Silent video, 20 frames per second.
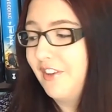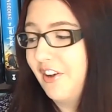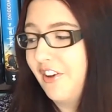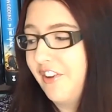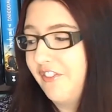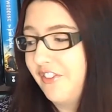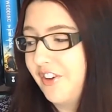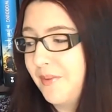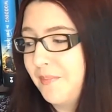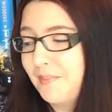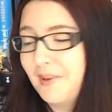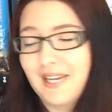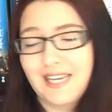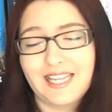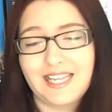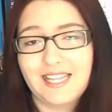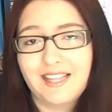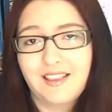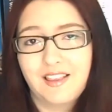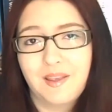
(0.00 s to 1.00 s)
very, very
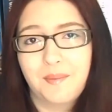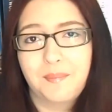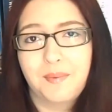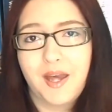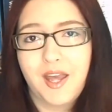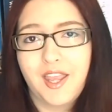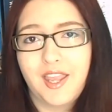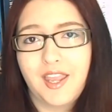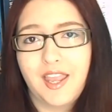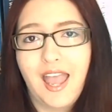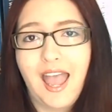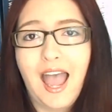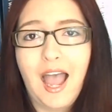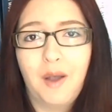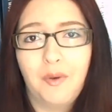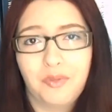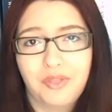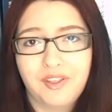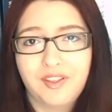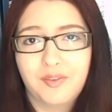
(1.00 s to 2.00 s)
pleased by
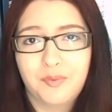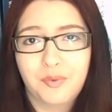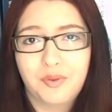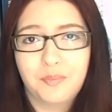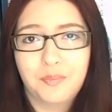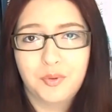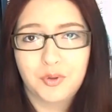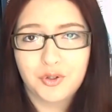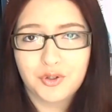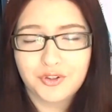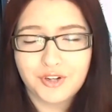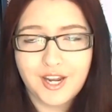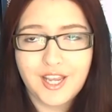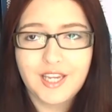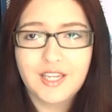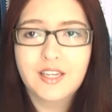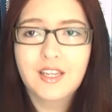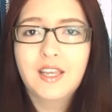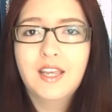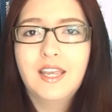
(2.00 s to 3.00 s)
how this was
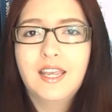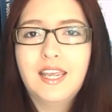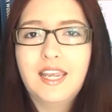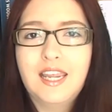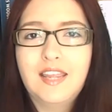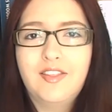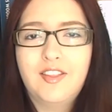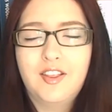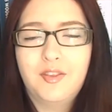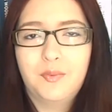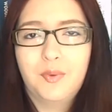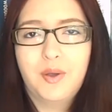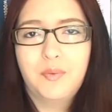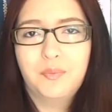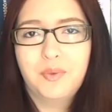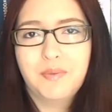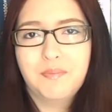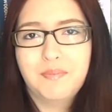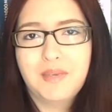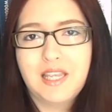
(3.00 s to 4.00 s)
portrayed In this
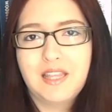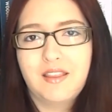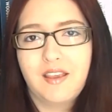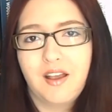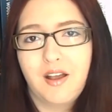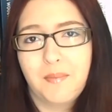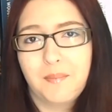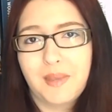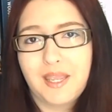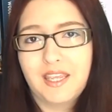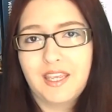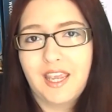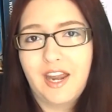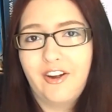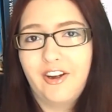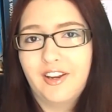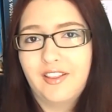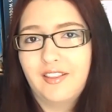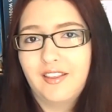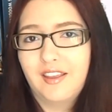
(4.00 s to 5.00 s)
one, we meet our main
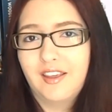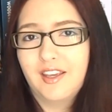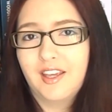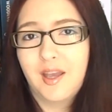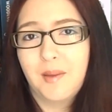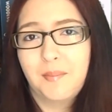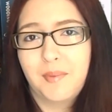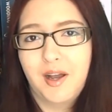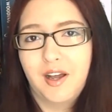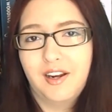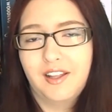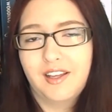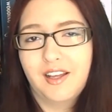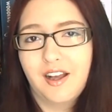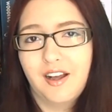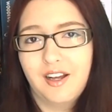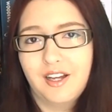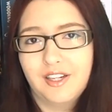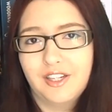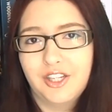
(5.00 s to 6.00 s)
character, Kamala
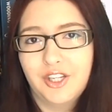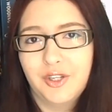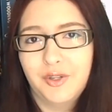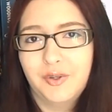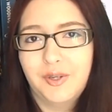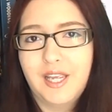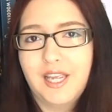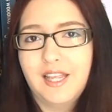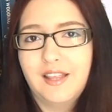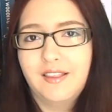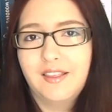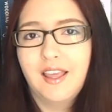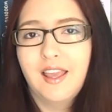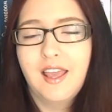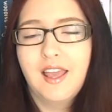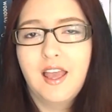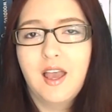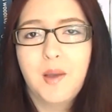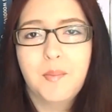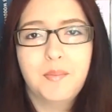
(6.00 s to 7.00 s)
Khan, who is
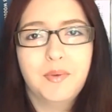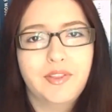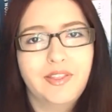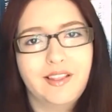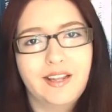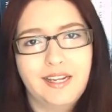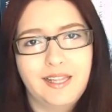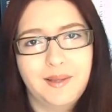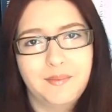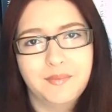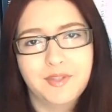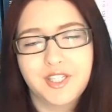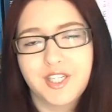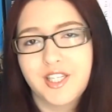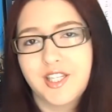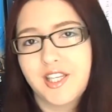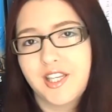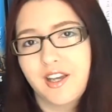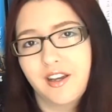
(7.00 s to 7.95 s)
a Muslim. She's